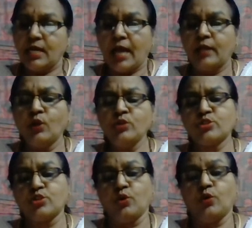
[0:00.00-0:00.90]
and
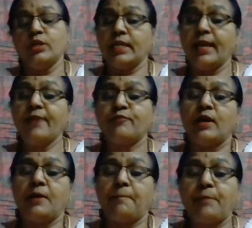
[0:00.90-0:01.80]
also if
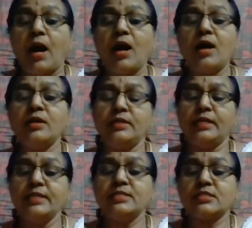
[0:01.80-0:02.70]
power
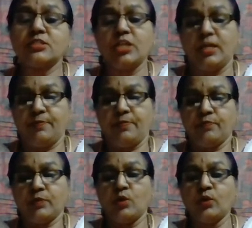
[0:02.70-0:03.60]
is cheap,
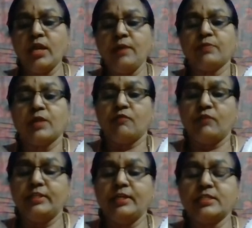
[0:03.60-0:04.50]
okay,
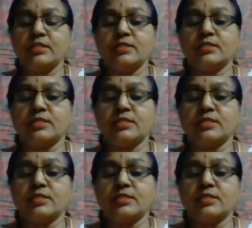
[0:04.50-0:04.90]
whether it is